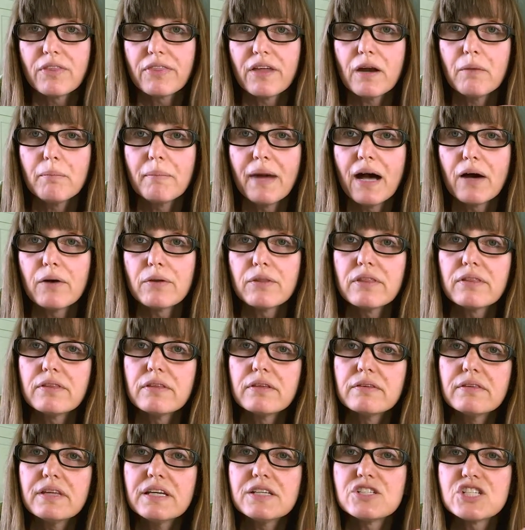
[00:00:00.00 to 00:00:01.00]
with our mouth
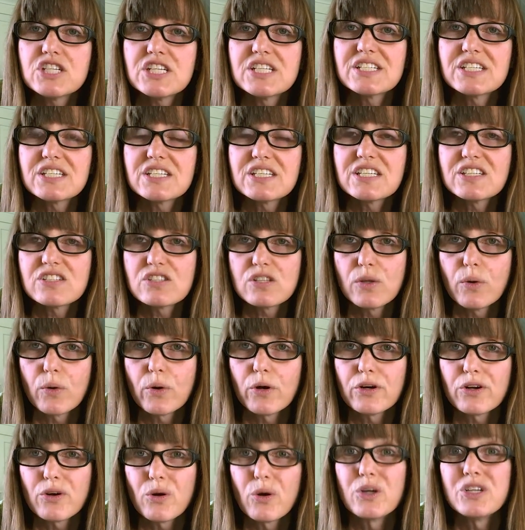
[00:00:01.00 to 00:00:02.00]
that Jesus is
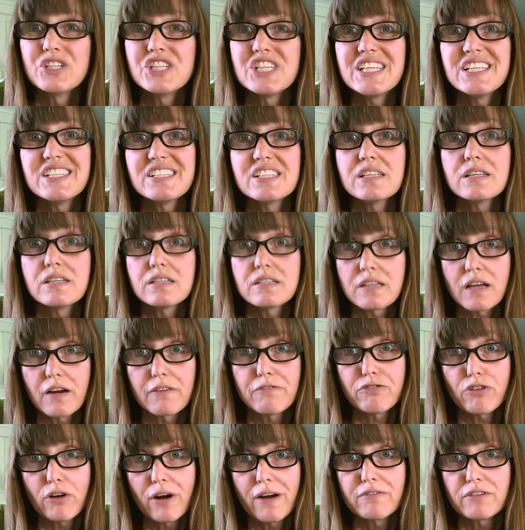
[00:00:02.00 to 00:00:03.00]
Lord, or Jesus is
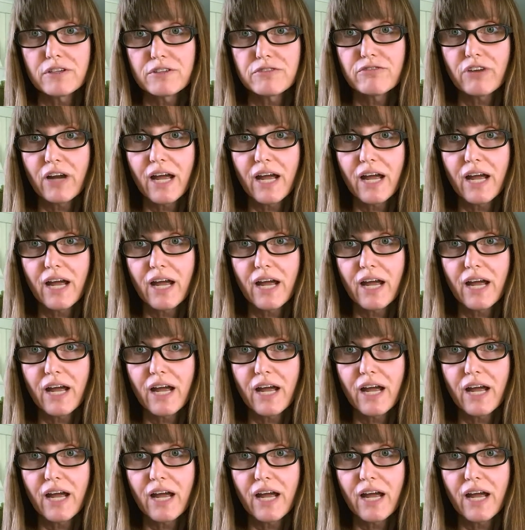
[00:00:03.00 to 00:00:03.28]
our forever